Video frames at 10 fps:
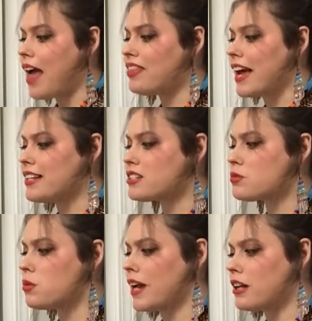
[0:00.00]
And
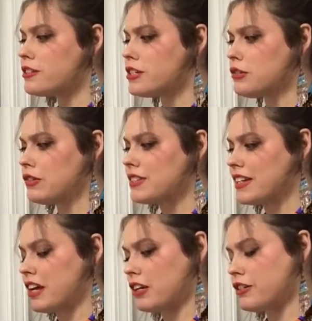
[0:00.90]
that's what I'll do,
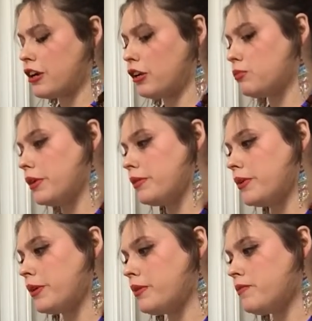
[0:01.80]
said young Gerald
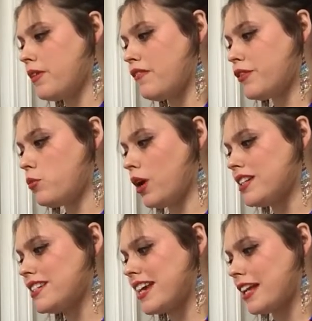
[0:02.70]
McGrew. If you
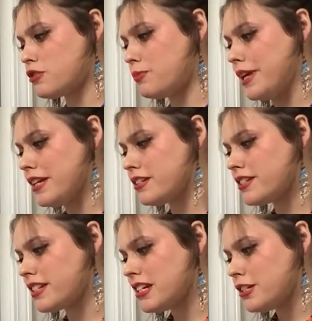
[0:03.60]
want to catch
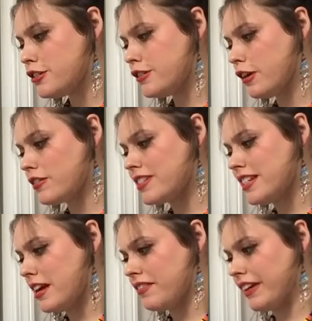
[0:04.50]
beasts you don't
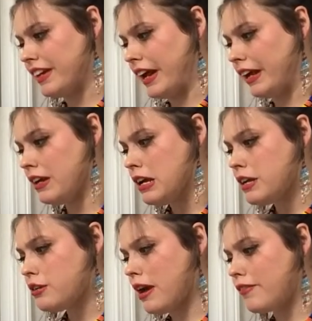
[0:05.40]
see every day,
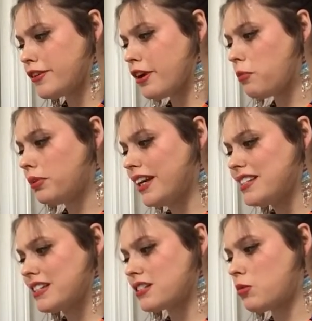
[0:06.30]
you have to go
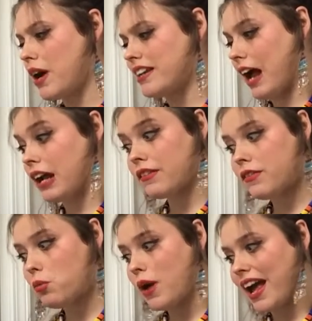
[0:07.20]
places quite out of
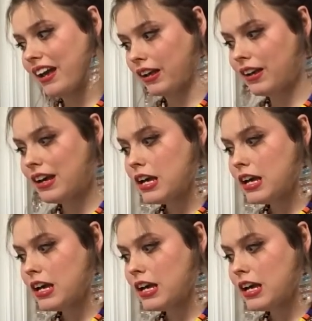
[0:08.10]
the way.